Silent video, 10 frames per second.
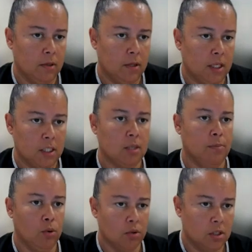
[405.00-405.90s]
it
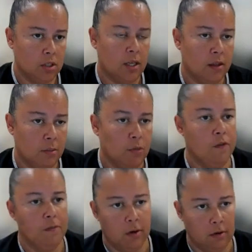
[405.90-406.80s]
supports the
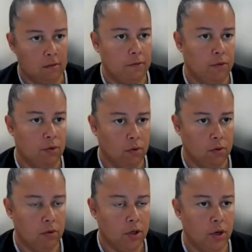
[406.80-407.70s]
movement
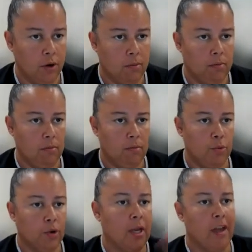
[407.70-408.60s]
for
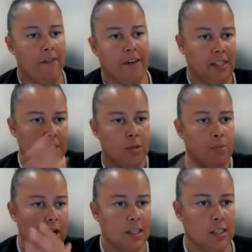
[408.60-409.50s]
putting evidence into
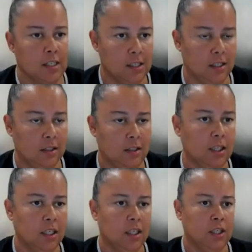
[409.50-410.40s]
practice, and
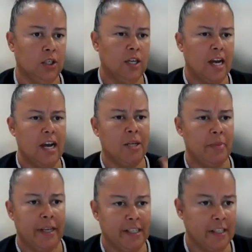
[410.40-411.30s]
it
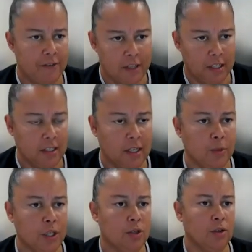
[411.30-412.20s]
underpins everything that
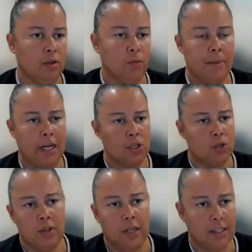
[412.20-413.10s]
we do. We make
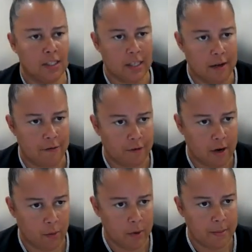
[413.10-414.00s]
sure that it's safe for
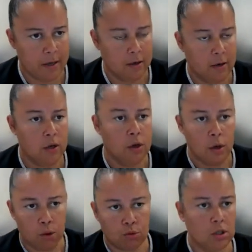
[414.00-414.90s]
our women,
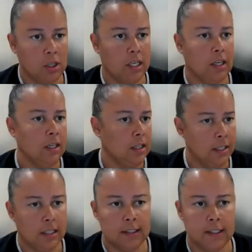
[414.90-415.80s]
culturally,
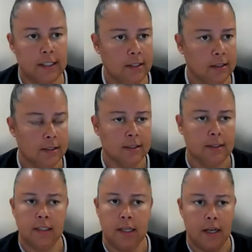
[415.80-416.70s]
clinically
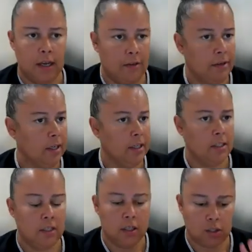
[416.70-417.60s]

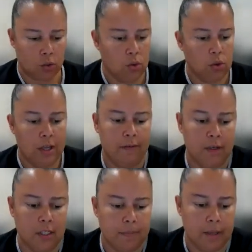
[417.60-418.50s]
evident. It's all
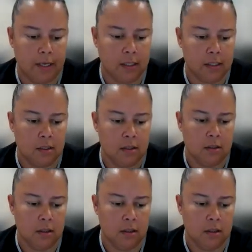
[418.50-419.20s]
evidence-based.